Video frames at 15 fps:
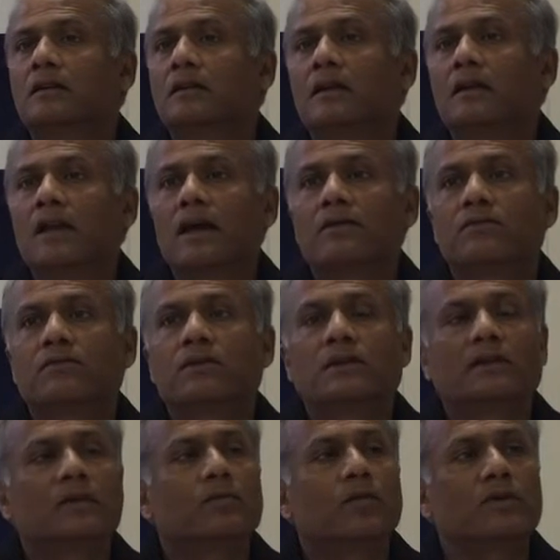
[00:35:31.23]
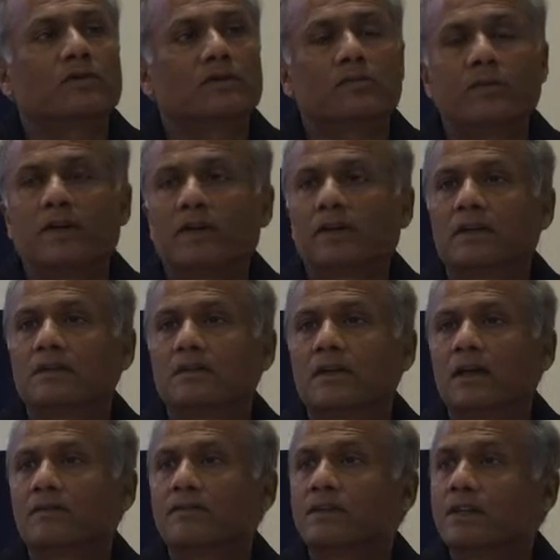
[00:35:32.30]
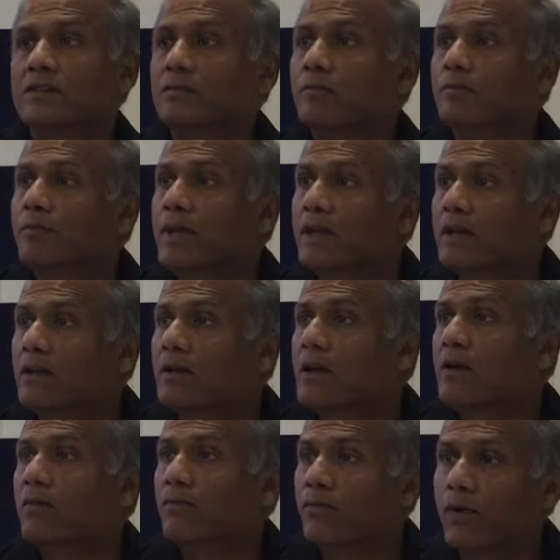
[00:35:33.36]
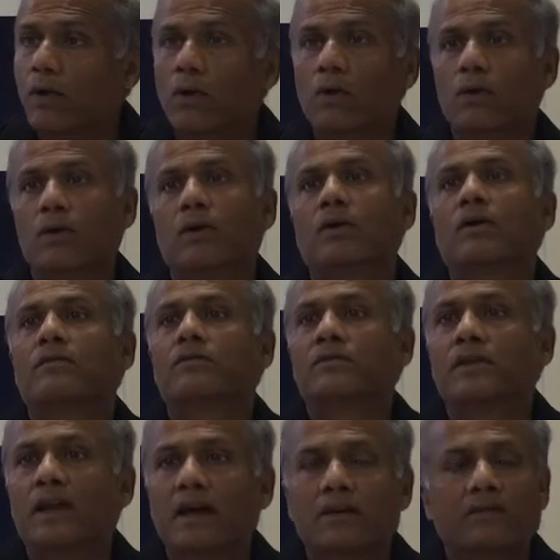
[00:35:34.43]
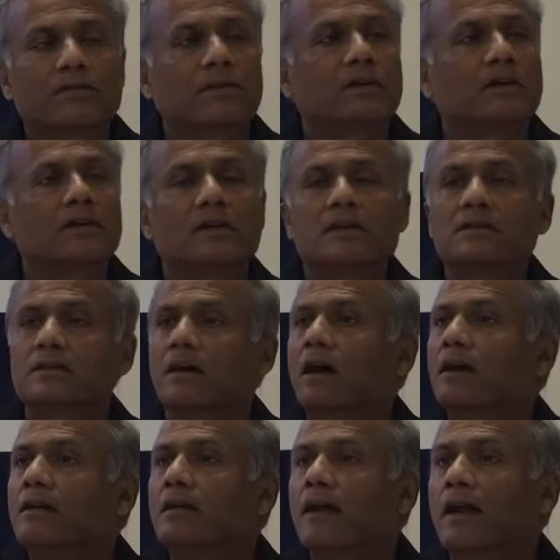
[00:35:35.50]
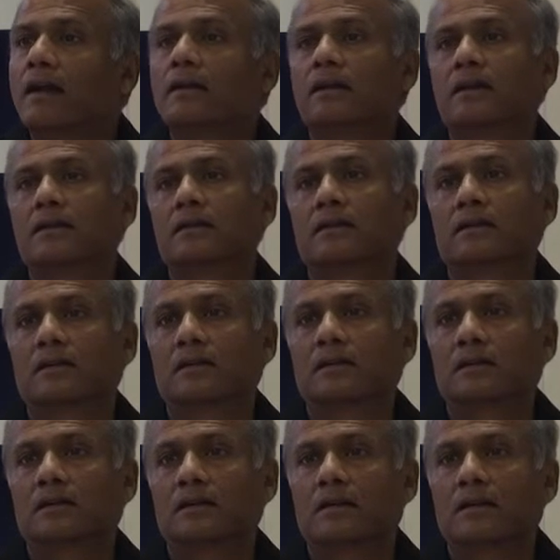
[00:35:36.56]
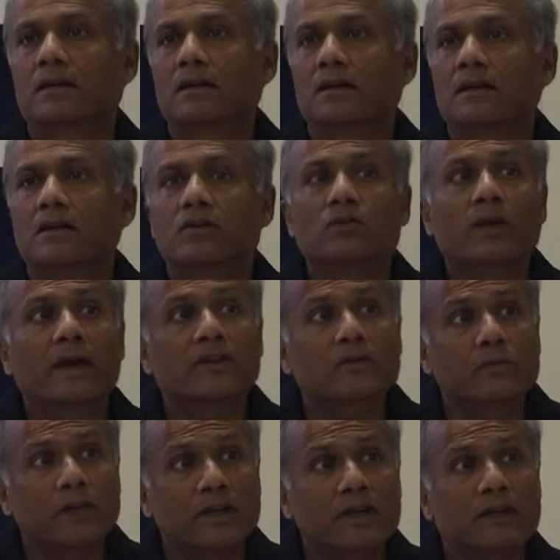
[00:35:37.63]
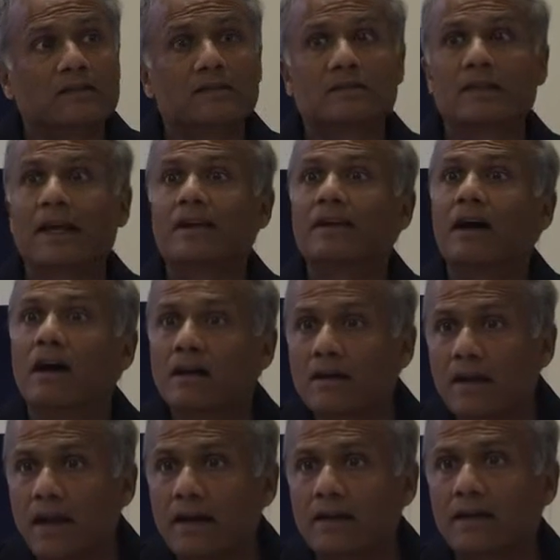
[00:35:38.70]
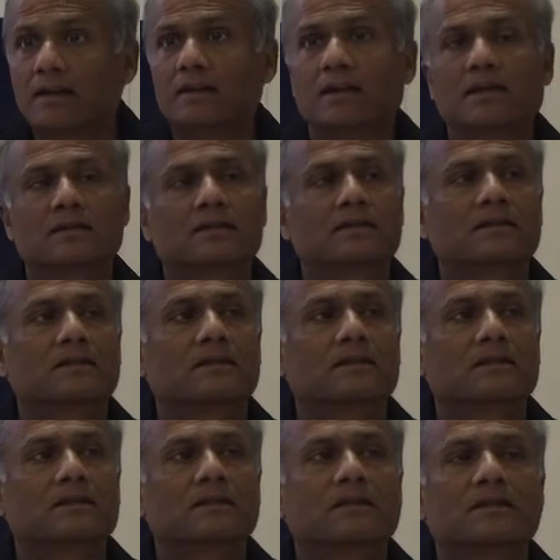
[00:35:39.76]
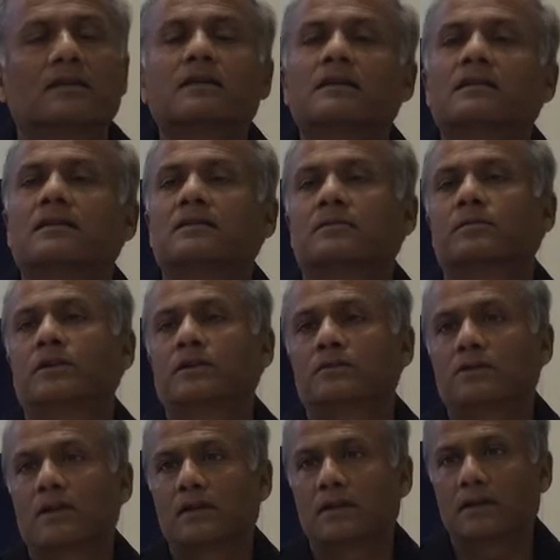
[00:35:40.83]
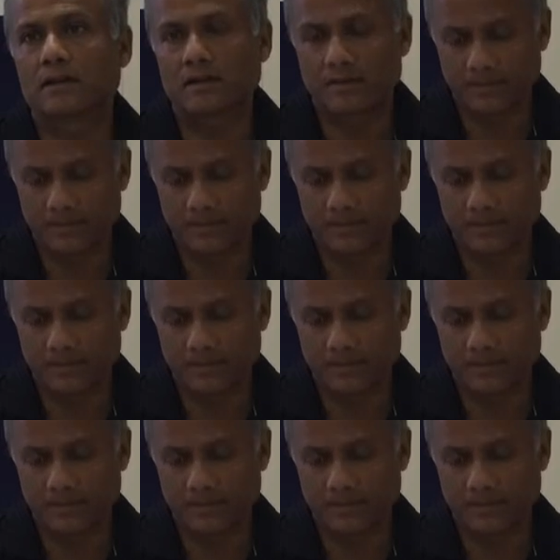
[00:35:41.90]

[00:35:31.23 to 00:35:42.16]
Life will keep on repeating itself. This big flow of life is unending. To experience that unendingness is spirituality.